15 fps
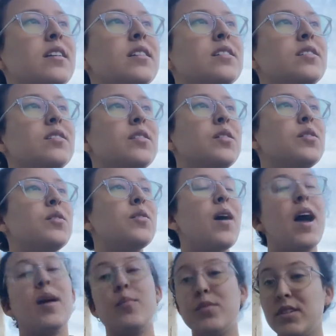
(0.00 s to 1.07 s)
so
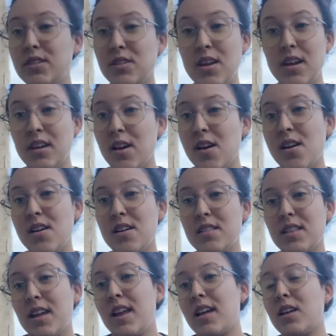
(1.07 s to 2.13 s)
I appreciate y'all
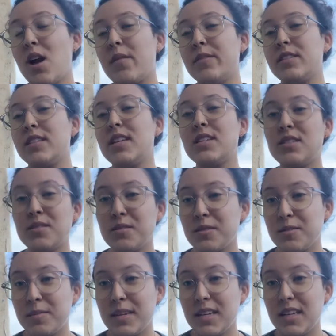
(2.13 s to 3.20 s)
that had conversations
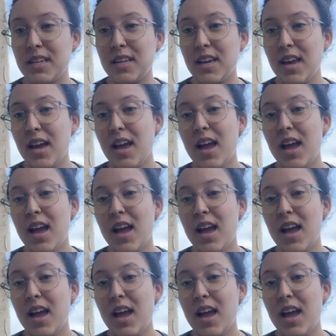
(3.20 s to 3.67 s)
with me.